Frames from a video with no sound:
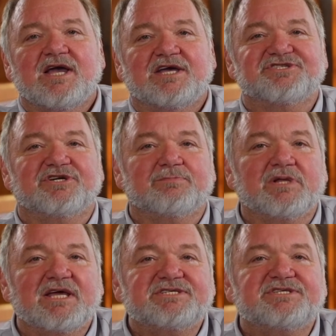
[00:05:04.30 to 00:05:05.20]
as they're
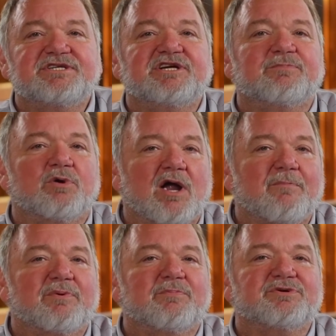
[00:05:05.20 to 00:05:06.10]
placed in their
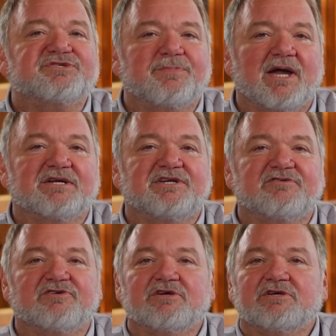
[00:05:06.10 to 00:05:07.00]
proper
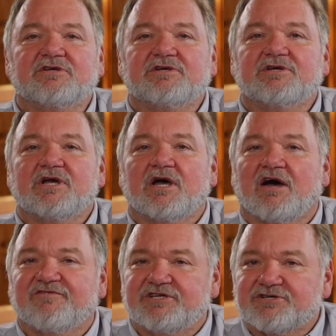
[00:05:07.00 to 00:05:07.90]
perspective
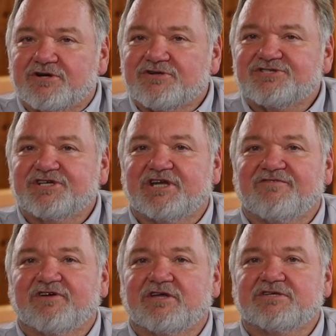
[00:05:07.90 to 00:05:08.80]
of eternal
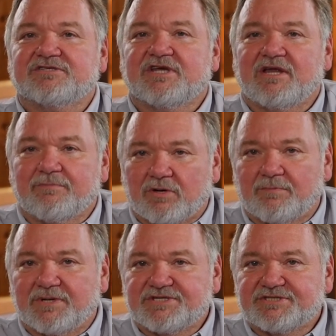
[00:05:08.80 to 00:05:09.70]
significance and
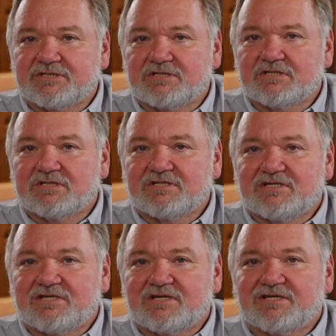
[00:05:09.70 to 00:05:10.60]
purpose.
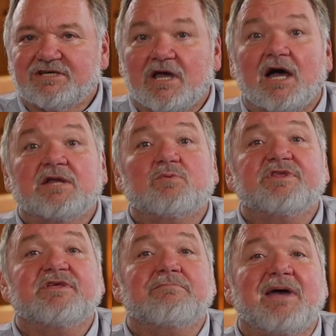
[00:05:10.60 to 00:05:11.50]
God,
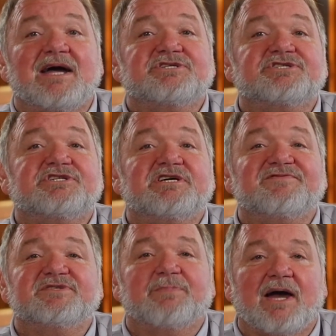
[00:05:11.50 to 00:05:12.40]
with the majesty of
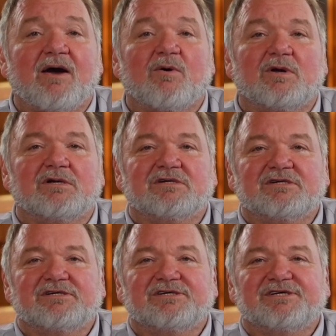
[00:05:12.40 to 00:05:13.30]
his power
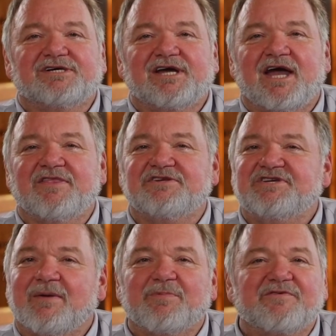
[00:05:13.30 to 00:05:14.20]
and the
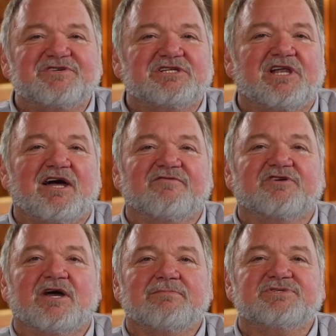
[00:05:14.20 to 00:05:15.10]
depth of his love,
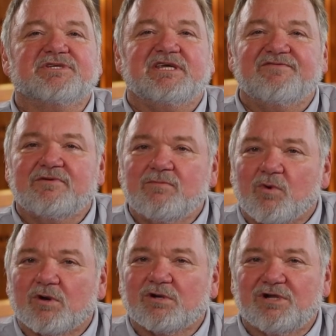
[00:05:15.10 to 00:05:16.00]
comes even
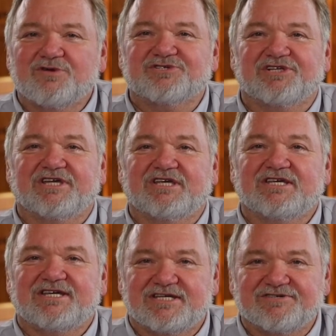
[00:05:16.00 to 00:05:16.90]
more closely
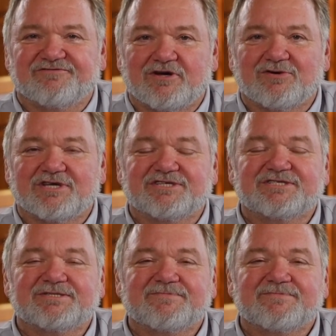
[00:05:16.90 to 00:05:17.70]
into focus.